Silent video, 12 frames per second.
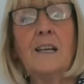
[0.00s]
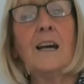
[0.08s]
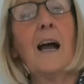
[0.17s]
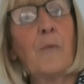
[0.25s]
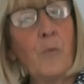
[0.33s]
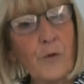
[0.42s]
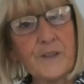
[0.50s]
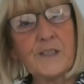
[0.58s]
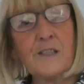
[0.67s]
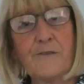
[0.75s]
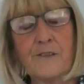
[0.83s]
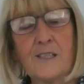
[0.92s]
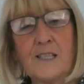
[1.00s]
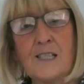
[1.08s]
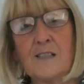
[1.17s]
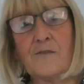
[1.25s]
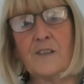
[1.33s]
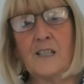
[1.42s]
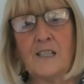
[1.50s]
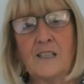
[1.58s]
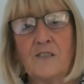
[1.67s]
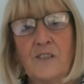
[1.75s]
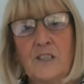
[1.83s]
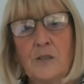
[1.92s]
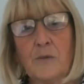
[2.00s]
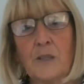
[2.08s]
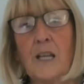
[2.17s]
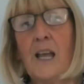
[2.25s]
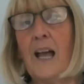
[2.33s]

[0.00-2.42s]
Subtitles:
and what the difference is for the individual.